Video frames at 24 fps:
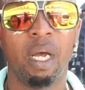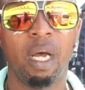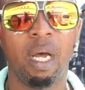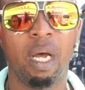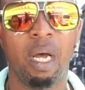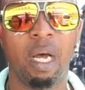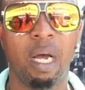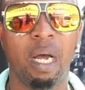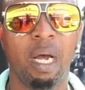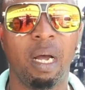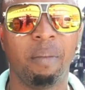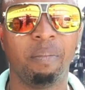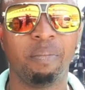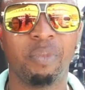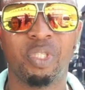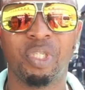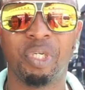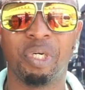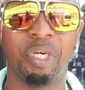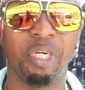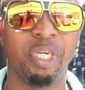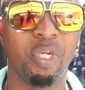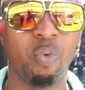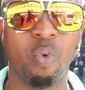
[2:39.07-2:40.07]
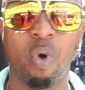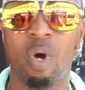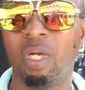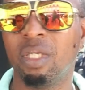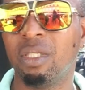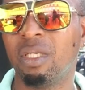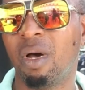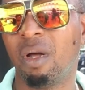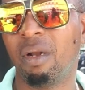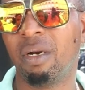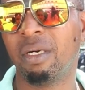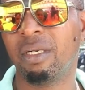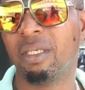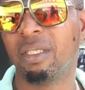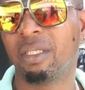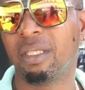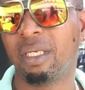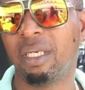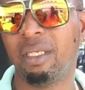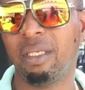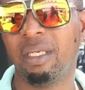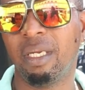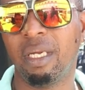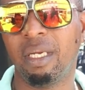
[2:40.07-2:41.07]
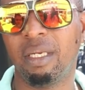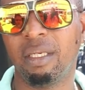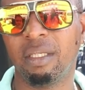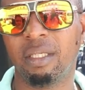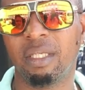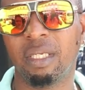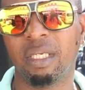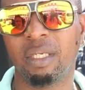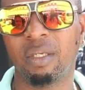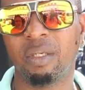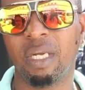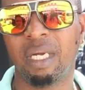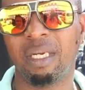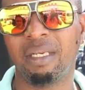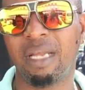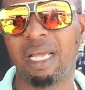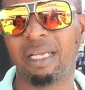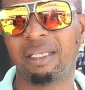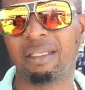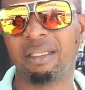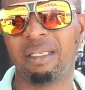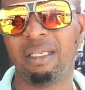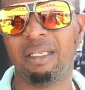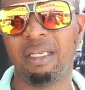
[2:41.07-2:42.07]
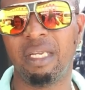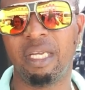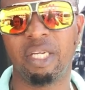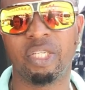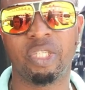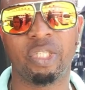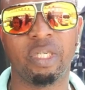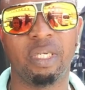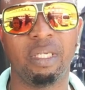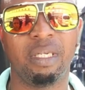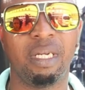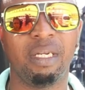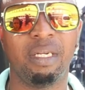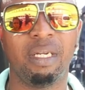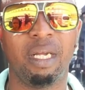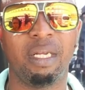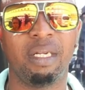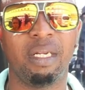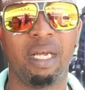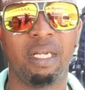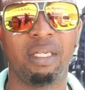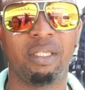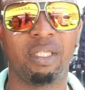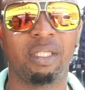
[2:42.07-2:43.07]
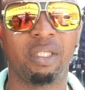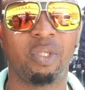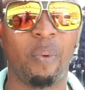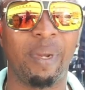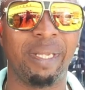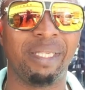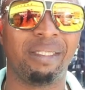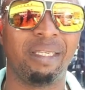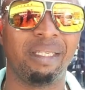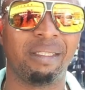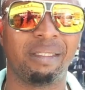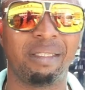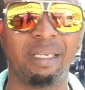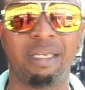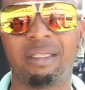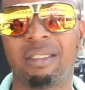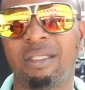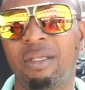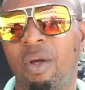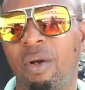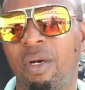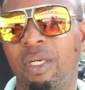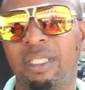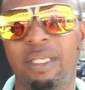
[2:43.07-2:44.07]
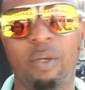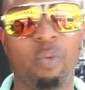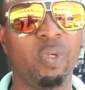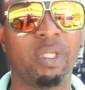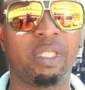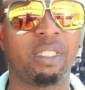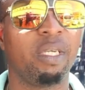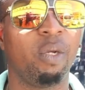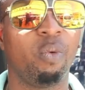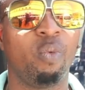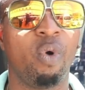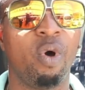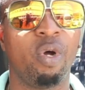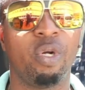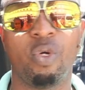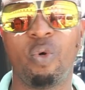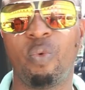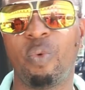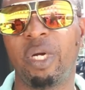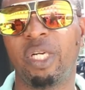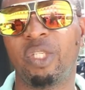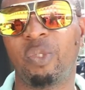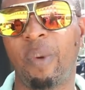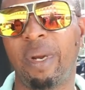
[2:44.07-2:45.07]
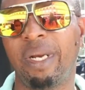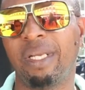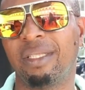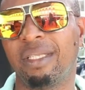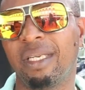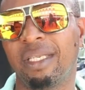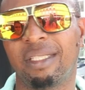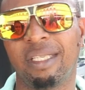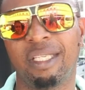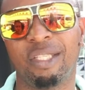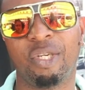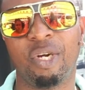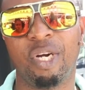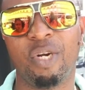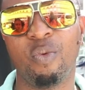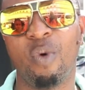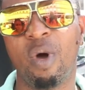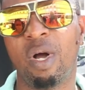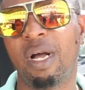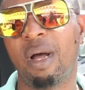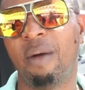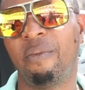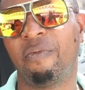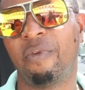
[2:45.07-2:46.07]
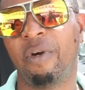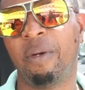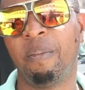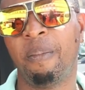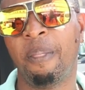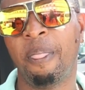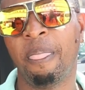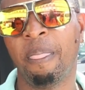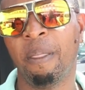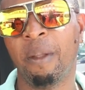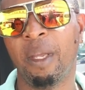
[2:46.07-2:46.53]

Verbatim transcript: um, $31 in, into a destination and, and, and, $26. And we still want to know where 26 and 31 come from.